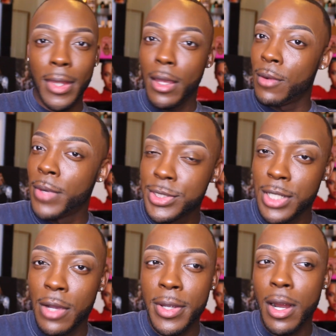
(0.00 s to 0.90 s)
Alright,
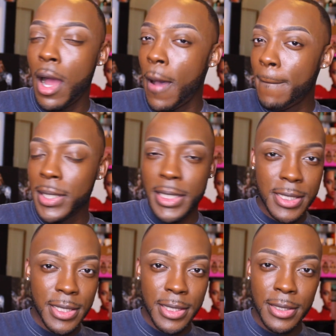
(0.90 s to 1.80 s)
y'all, we are all
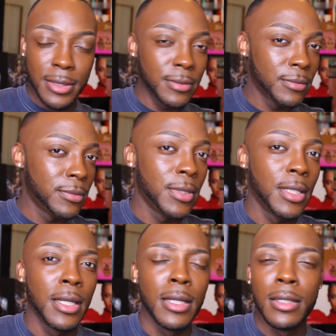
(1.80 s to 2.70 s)
blended.
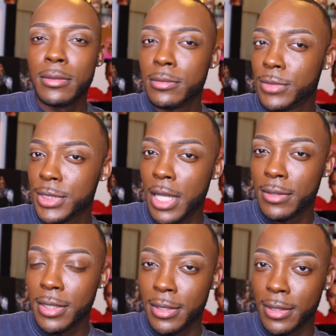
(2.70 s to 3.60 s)
What y'all
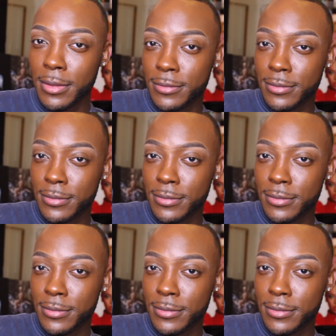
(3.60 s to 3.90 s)
think?